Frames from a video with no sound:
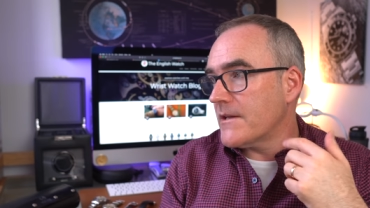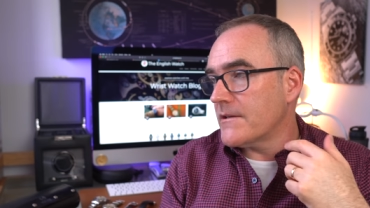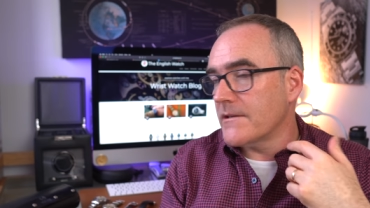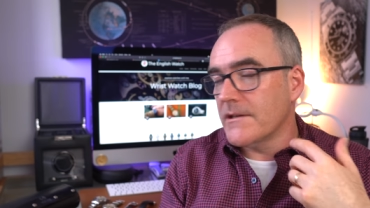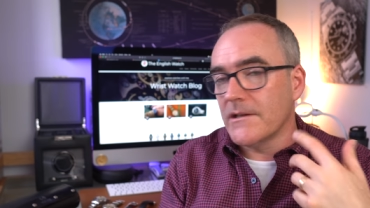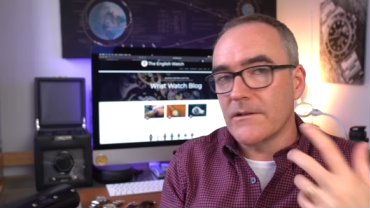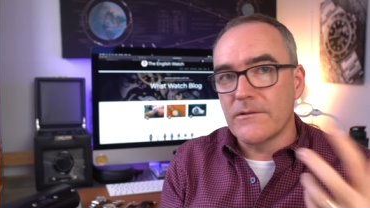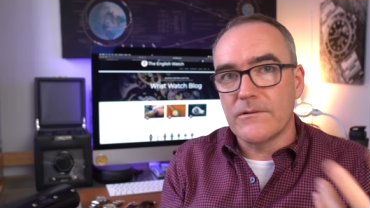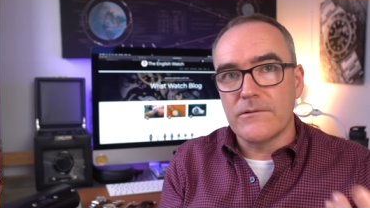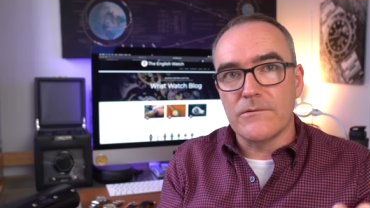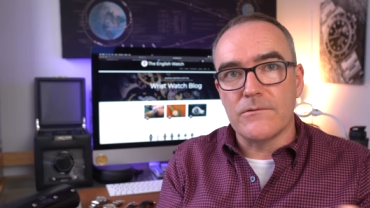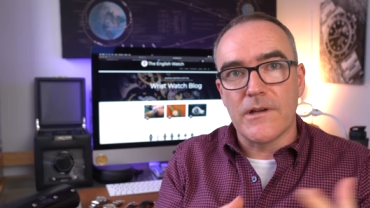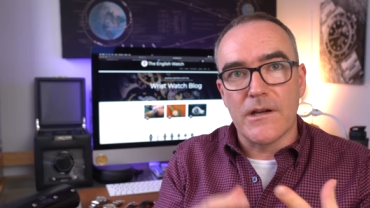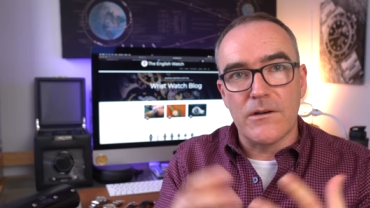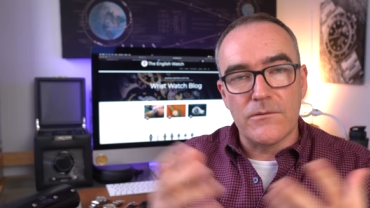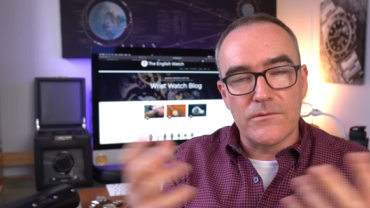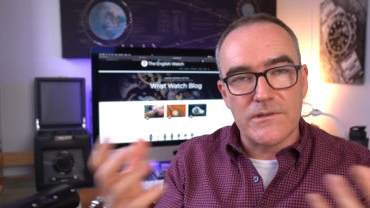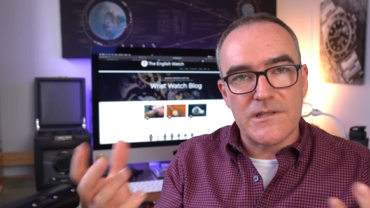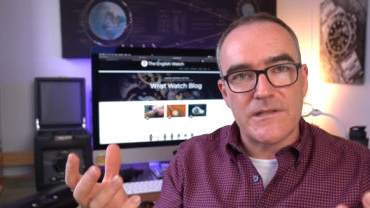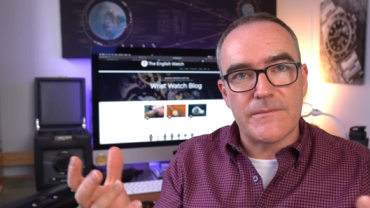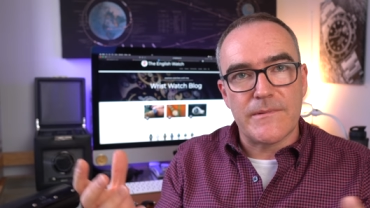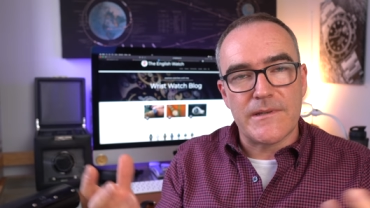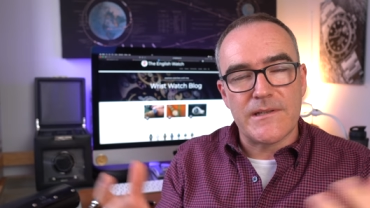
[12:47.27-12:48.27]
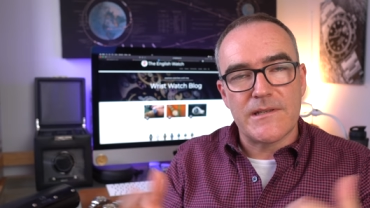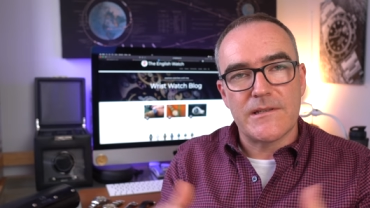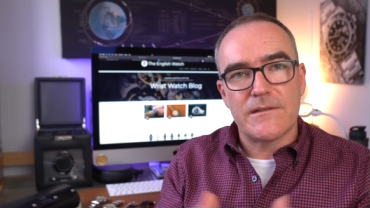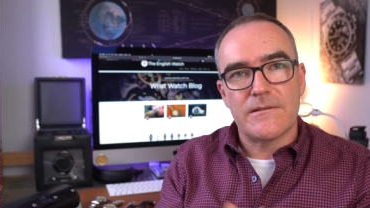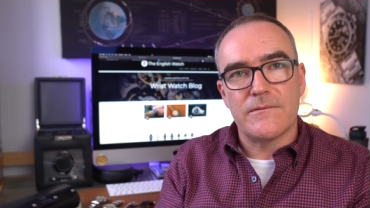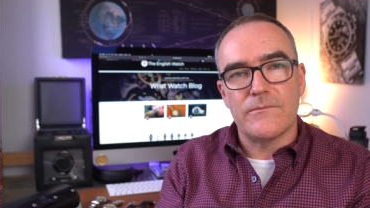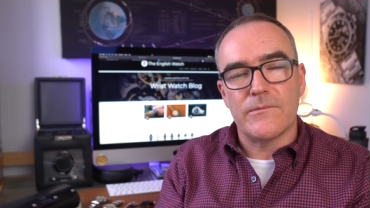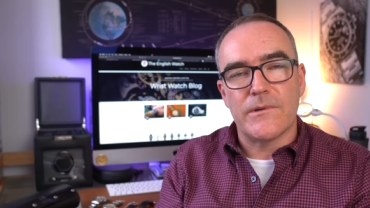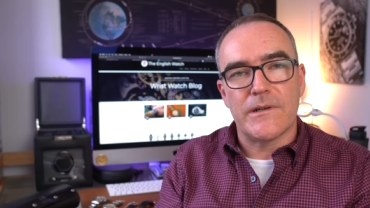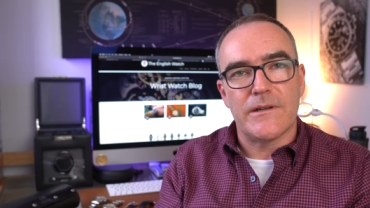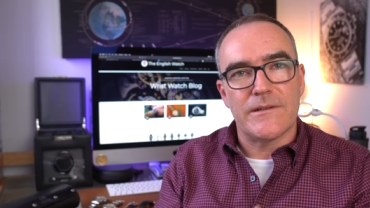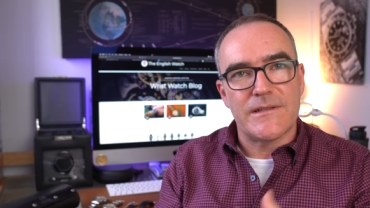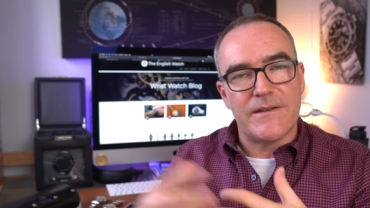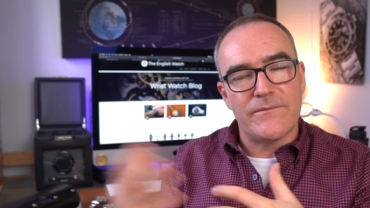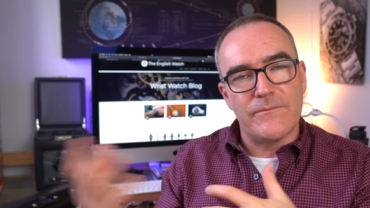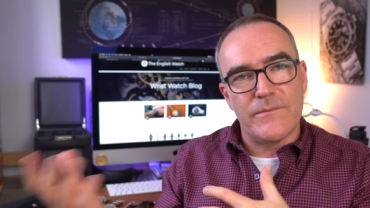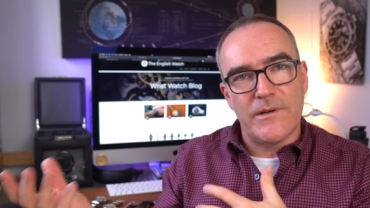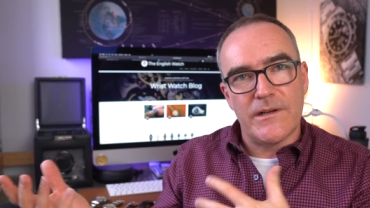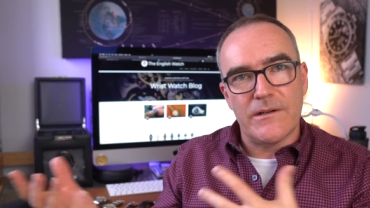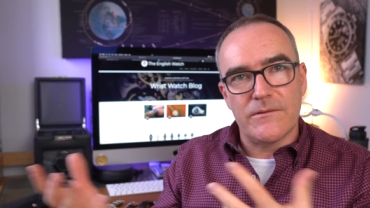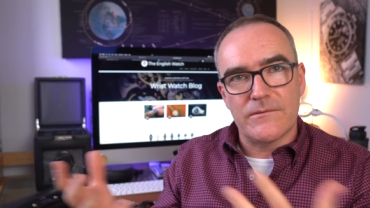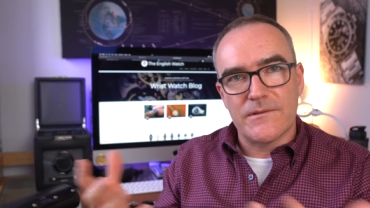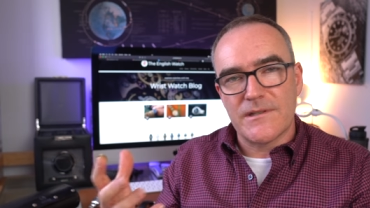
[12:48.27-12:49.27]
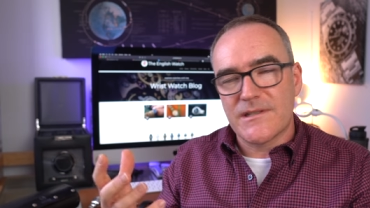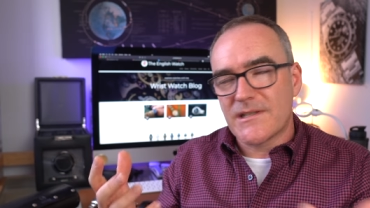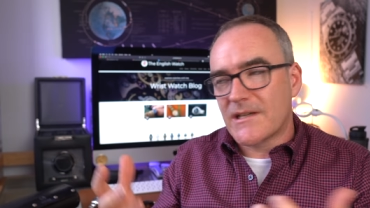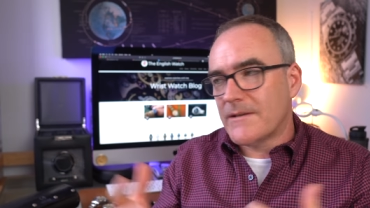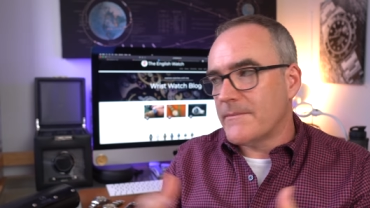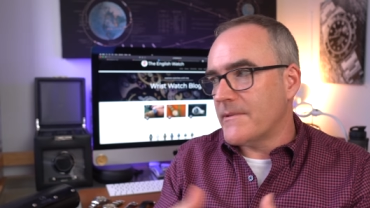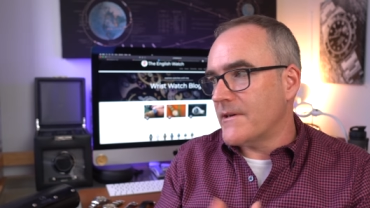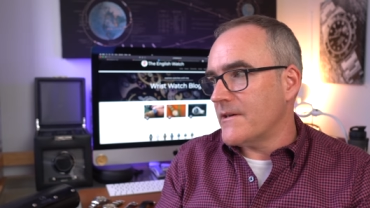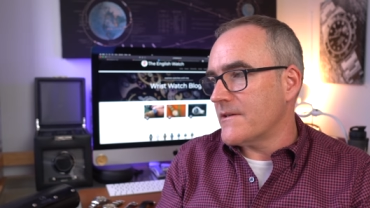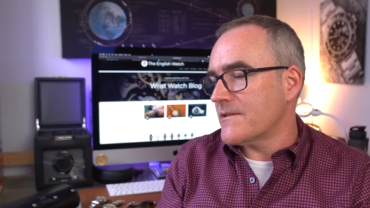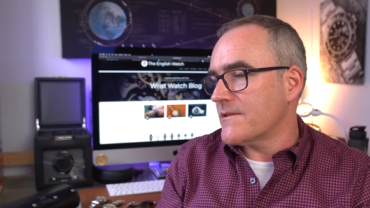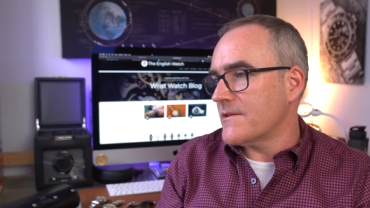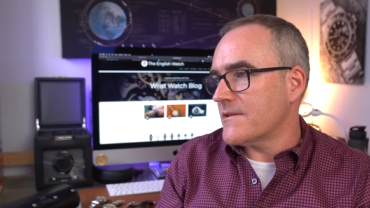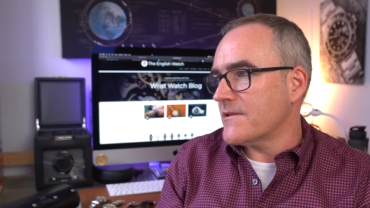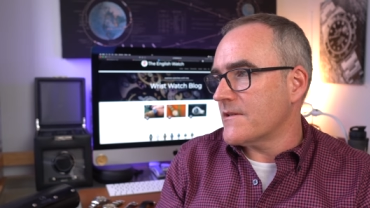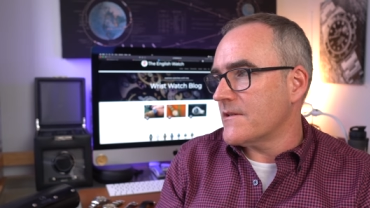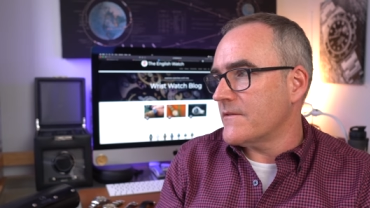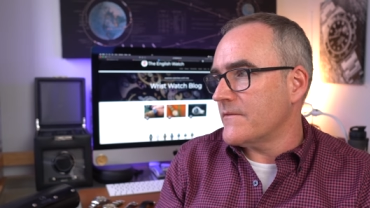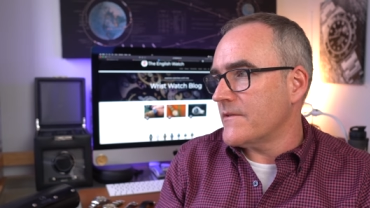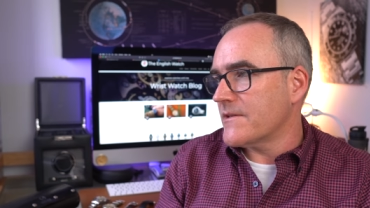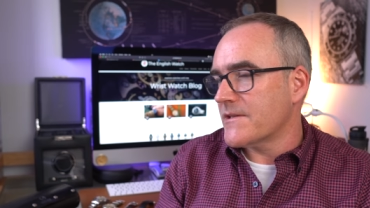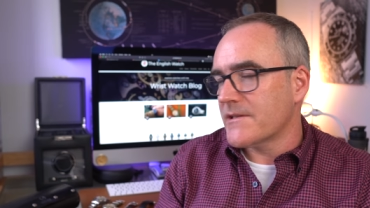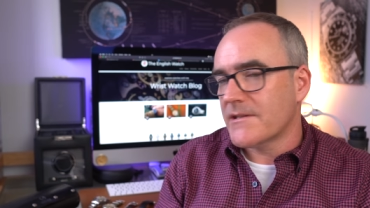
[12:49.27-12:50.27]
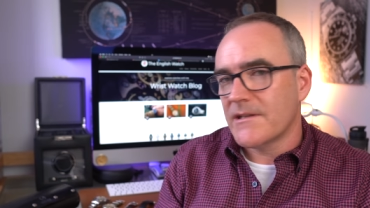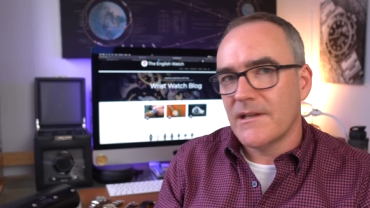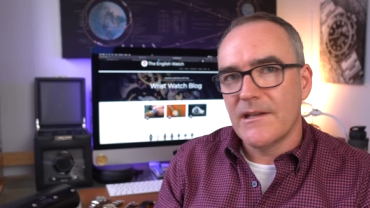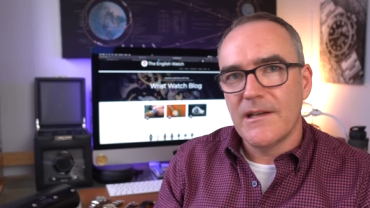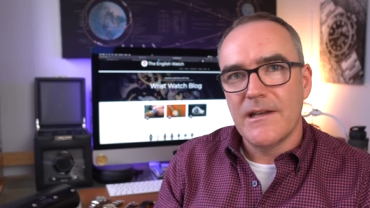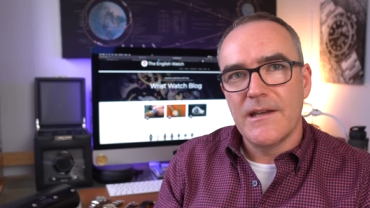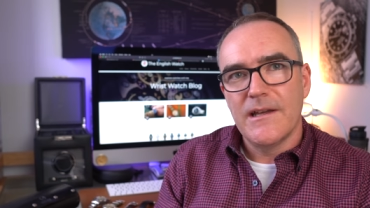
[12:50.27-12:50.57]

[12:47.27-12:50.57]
local goldsmith when I was having my old Seamaster serviced.